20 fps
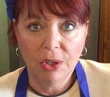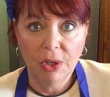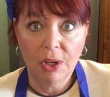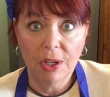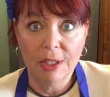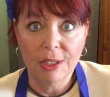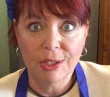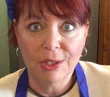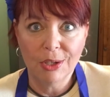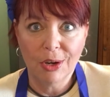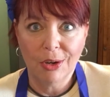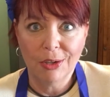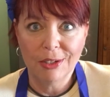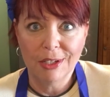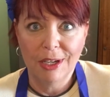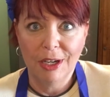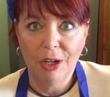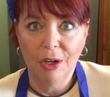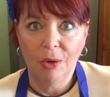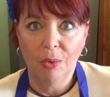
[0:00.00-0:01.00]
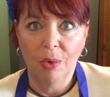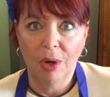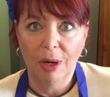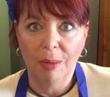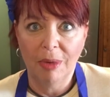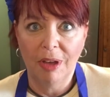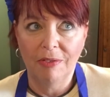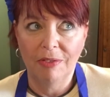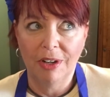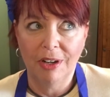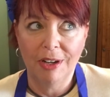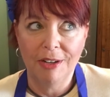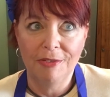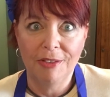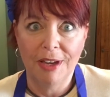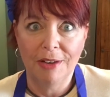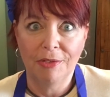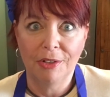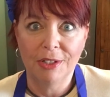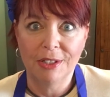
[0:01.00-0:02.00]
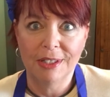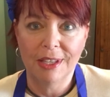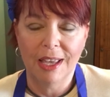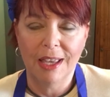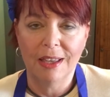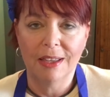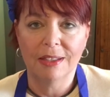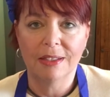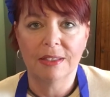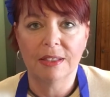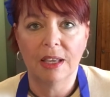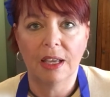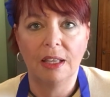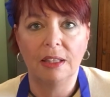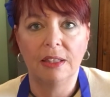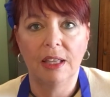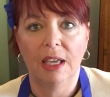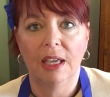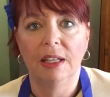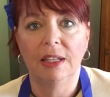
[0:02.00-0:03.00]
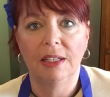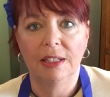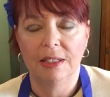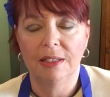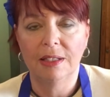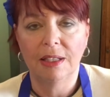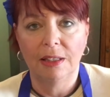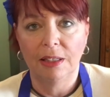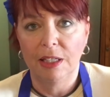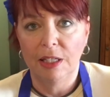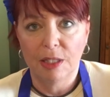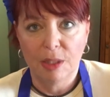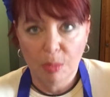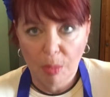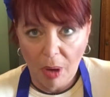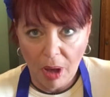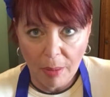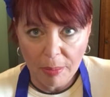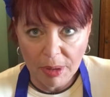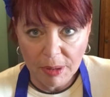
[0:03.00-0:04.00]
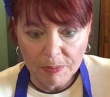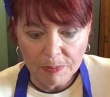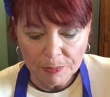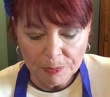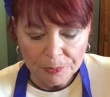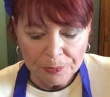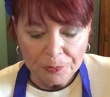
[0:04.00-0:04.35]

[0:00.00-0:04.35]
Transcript: gonna start to hear one of my very favorite sounds, and that is the lids popping.